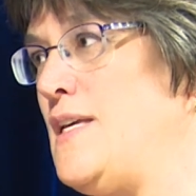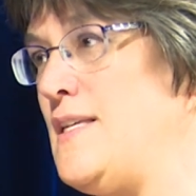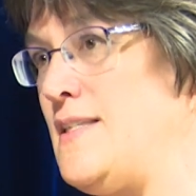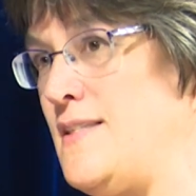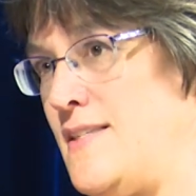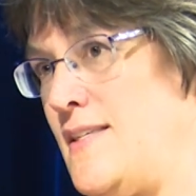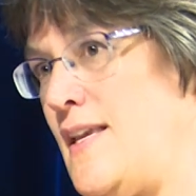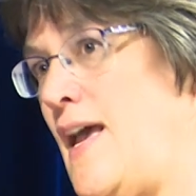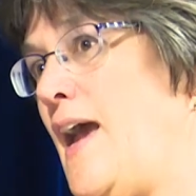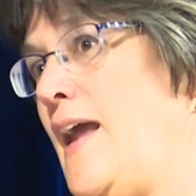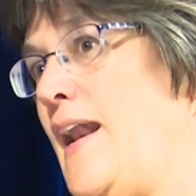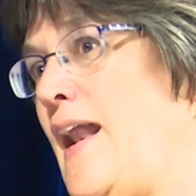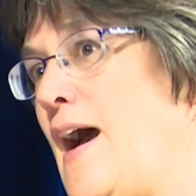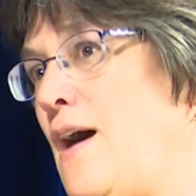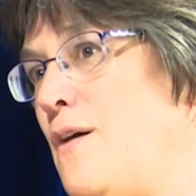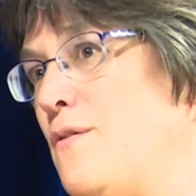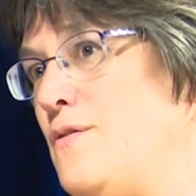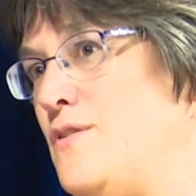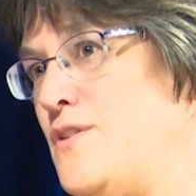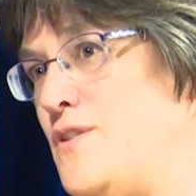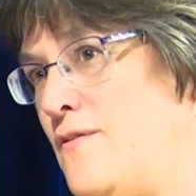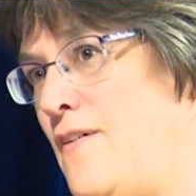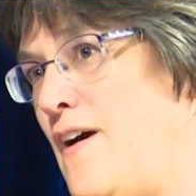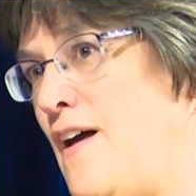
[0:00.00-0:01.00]

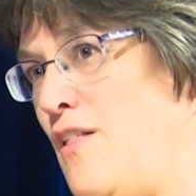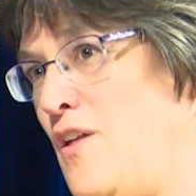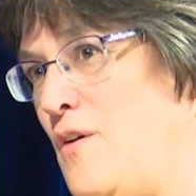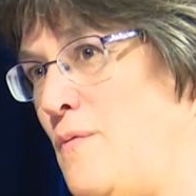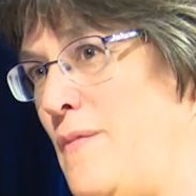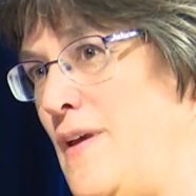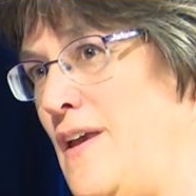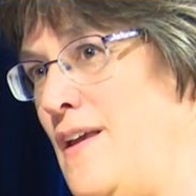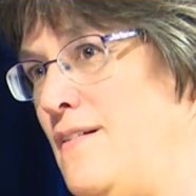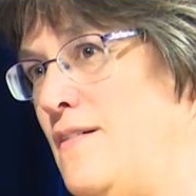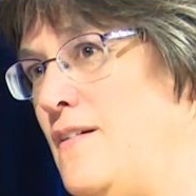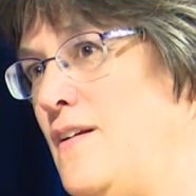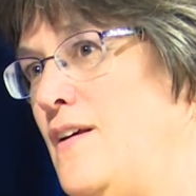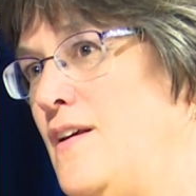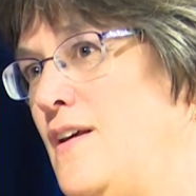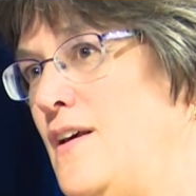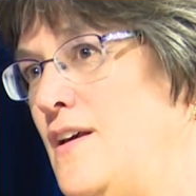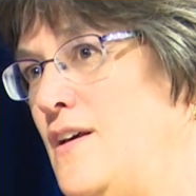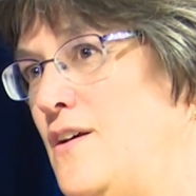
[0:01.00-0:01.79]
inside-out development